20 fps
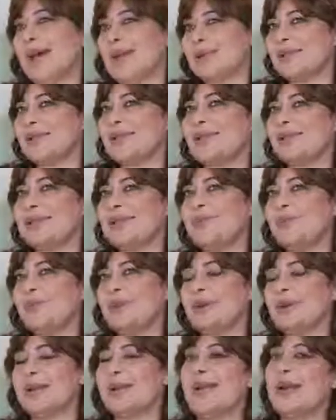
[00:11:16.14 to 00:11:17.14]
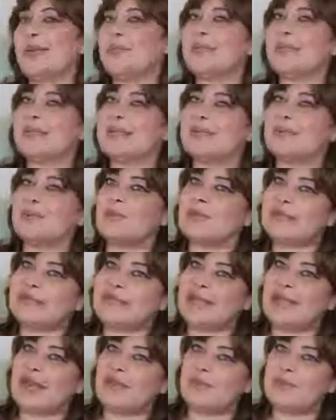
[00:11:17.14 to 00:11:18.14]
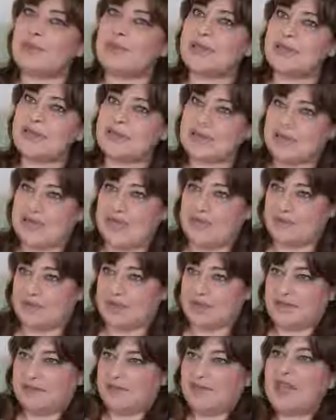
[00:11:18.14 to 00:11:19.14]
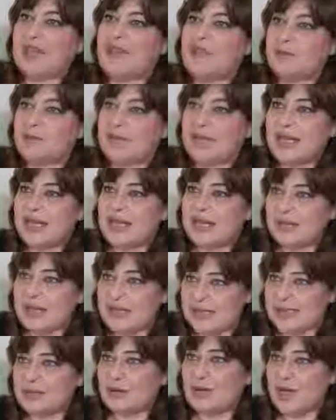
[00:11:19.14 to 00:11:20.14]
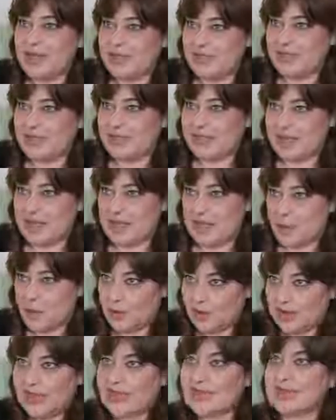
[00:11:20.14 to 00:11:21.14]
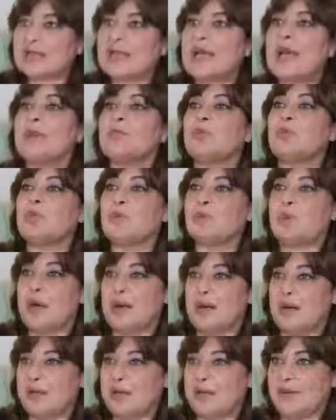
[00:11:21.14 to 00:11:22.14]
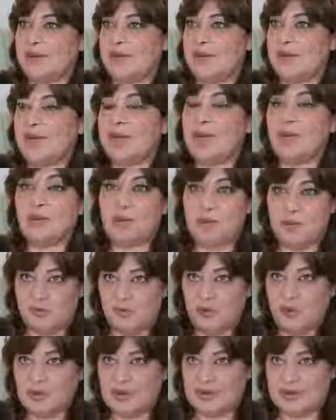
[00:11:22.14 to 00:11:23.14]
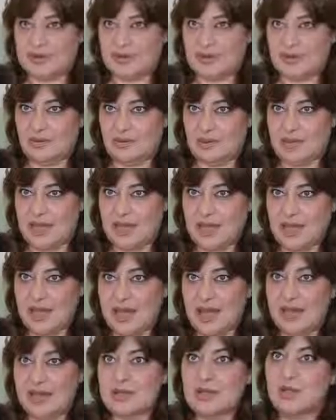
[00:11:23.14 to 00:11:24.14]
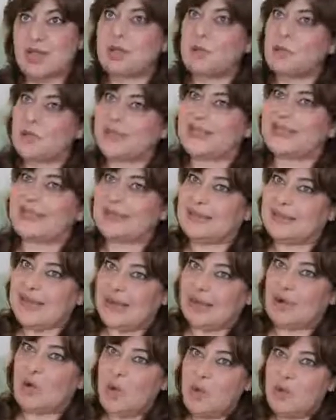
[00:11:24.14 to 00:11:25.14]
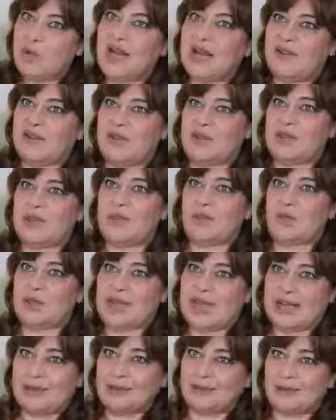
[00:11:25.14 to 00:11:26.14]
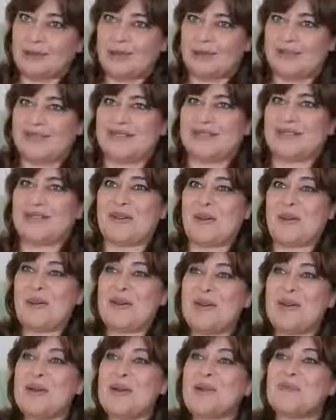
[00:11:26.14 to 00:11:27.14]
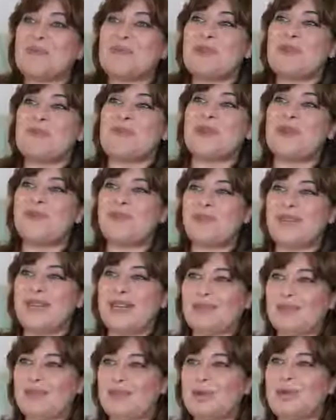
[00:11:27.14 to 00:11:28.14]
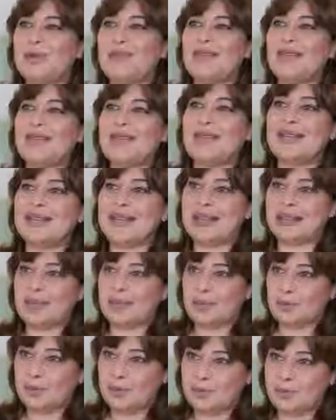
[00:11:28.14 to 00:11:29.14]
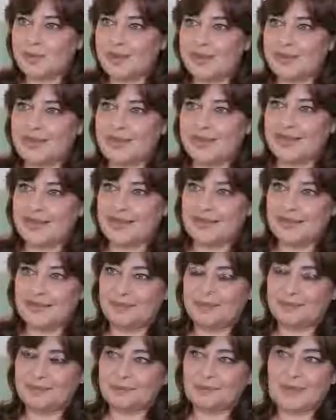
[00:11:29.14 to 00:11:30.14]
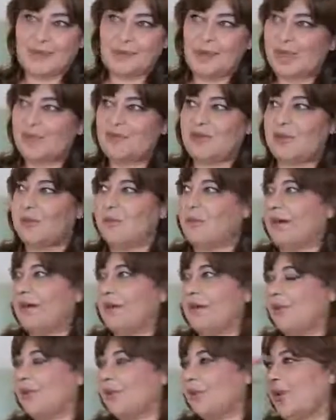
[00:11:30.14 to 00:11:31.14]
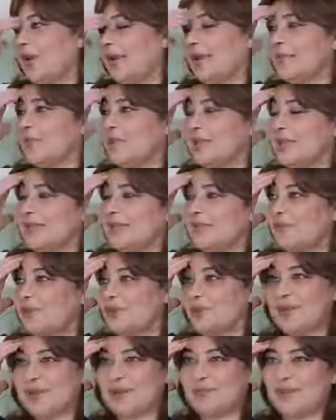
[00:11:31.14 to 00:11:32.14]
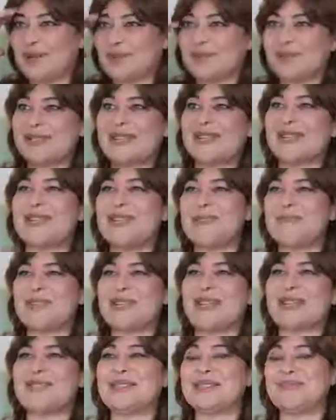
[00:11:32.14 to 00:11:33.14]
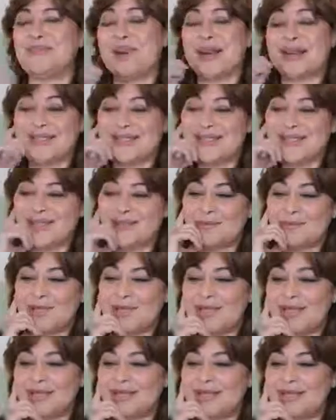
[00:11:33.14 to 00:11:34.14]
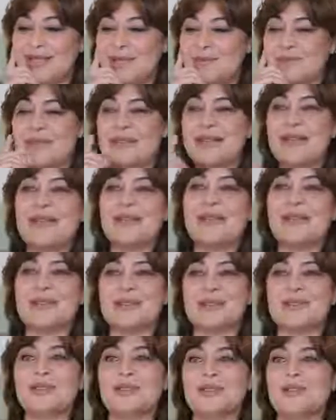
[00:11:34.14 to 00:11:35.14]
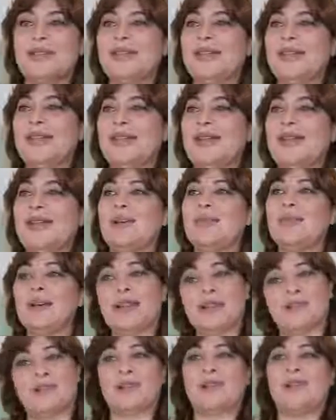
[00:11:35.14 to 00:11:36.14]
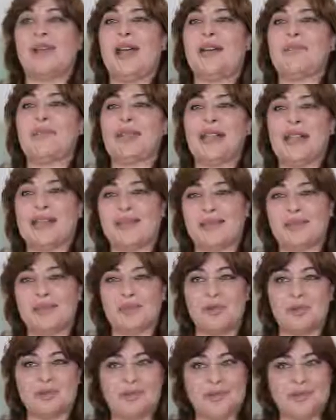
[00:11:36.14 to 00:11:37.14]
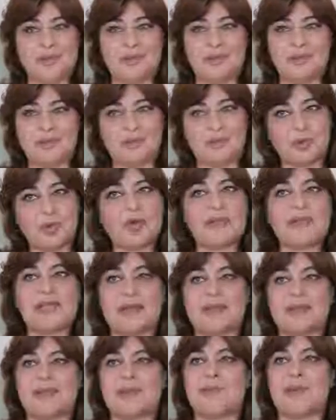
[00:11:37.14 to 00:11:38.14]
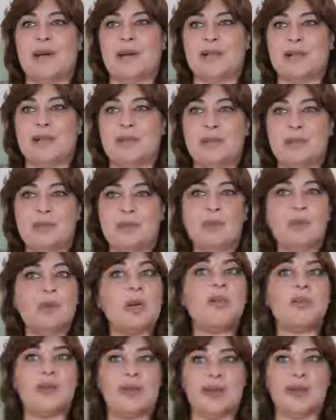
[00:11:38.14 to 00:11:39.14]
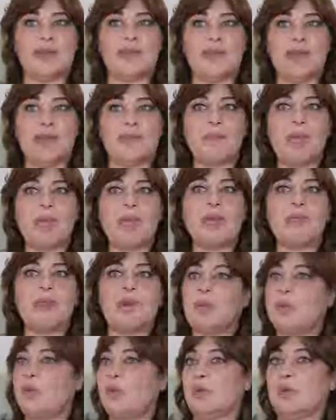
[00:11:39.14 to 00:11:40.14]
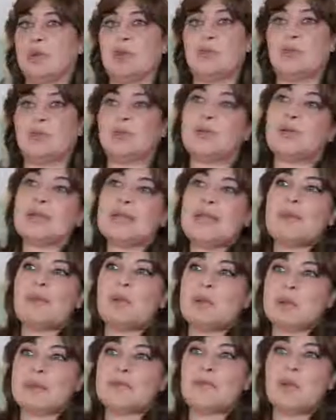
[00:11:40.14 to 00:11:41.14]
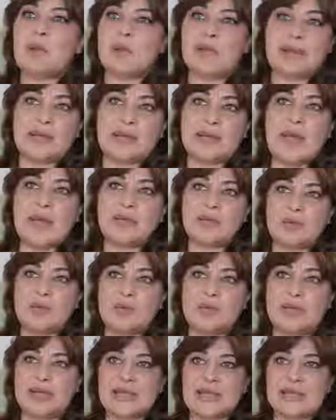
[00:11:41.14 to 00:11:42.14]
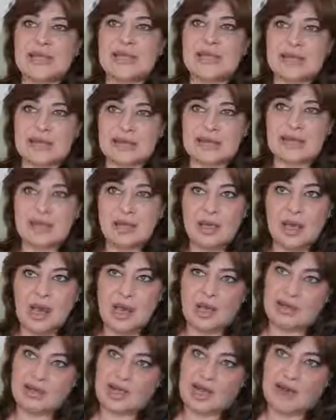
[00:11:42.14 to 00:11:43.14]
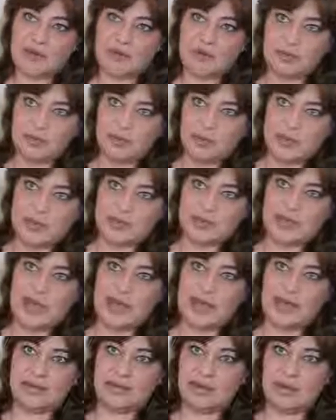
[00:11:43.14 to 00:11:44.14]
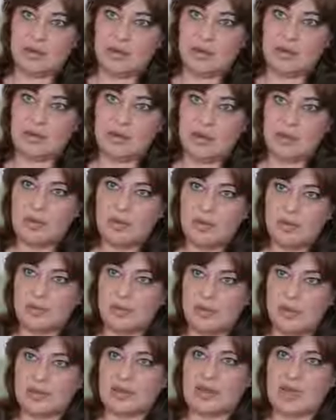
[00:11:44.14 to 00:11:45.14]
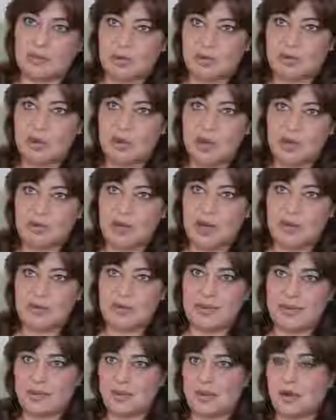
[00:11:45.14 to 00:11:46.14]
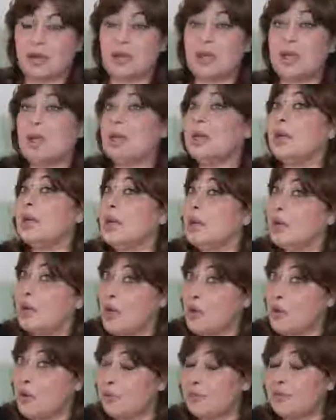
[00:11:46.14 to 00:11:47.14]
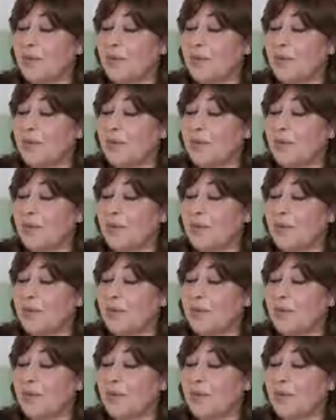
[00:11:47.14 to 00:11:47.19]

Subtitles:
this is important now because it was the government itself, because if the government doesn't want it, a law doesn't come to the parliament to be voted, okay? So it was their own government which had brought the law. We were afraid, we were thinking that it would be the welfare party, I've forgotten, was it the virtue party, because they keep changing, parties keep changing names in Turkey, whatever, I mean like the pro-Islamist party. We were afraid of them, but we thought because they were small, they didn't have so many seats, and the government was behind the law, we thought that there would be no problem at all. No.